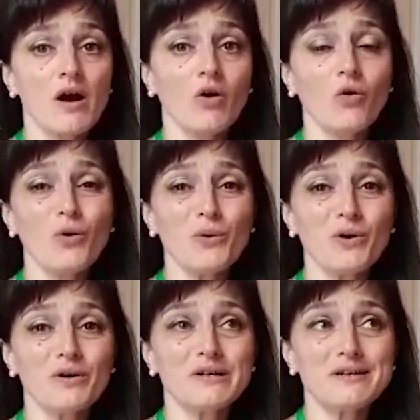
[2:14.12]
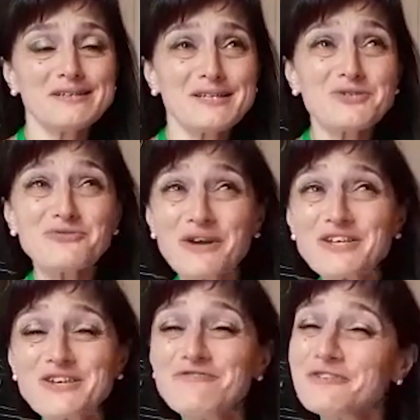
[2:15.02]
who is in
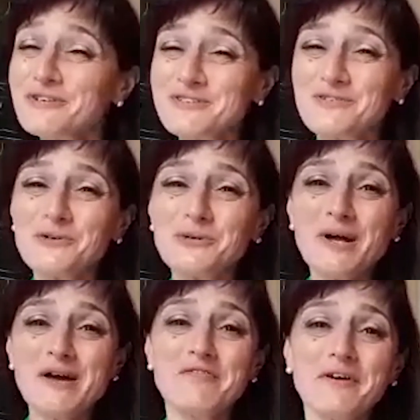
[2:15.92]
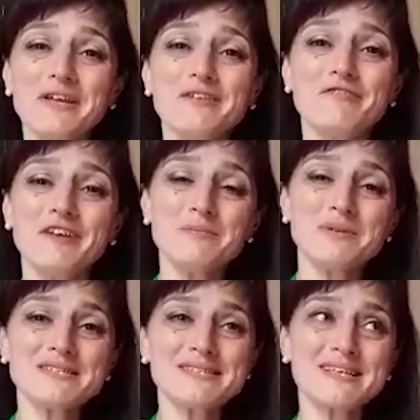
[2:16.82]
Russia, first of all, very
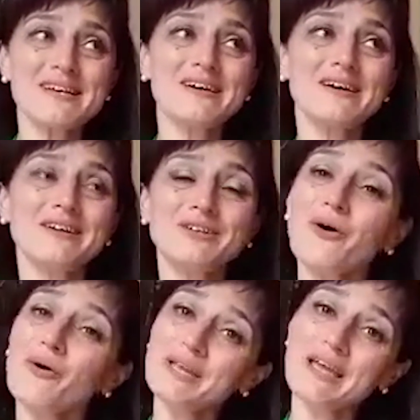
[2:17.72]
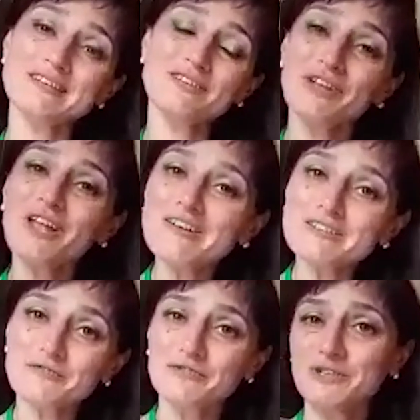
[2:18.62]
famous, not only as
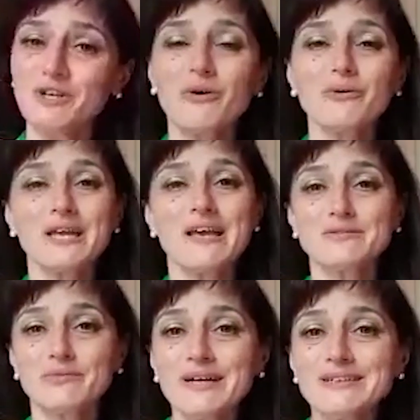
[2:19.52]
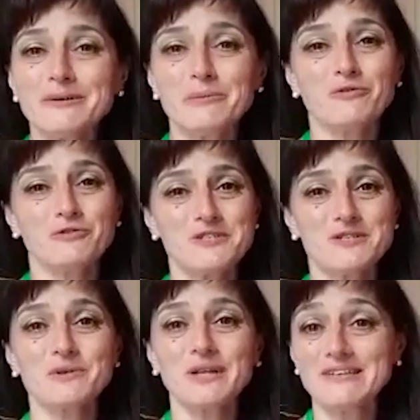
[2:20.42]
philosopher, not only as writer, but first
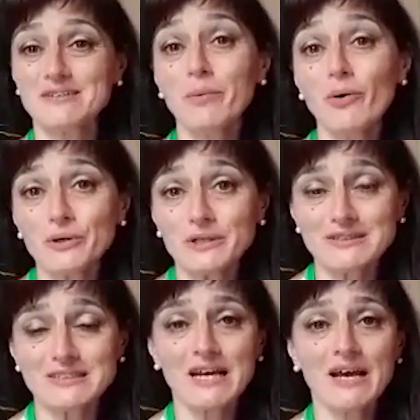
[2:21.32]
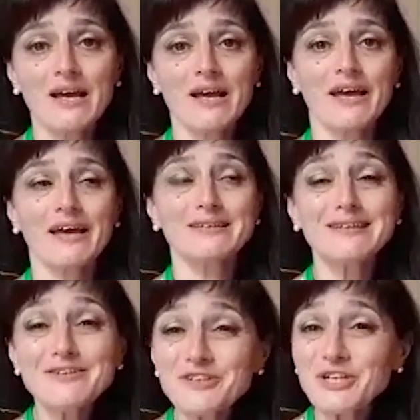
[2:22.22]
of all as a poet.
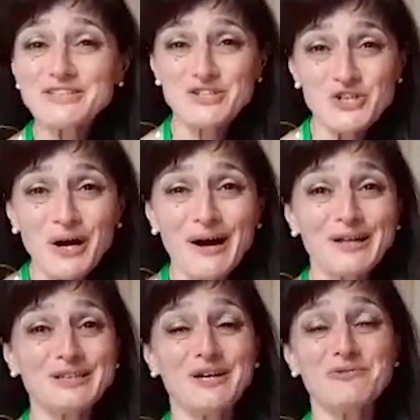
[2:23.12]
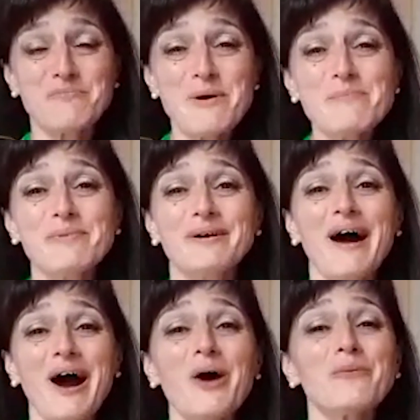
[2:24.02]
And even as a child, I remember
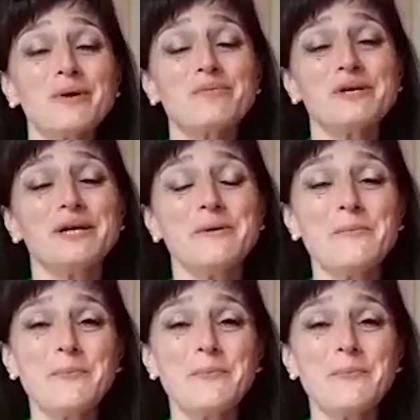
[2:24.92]
how we were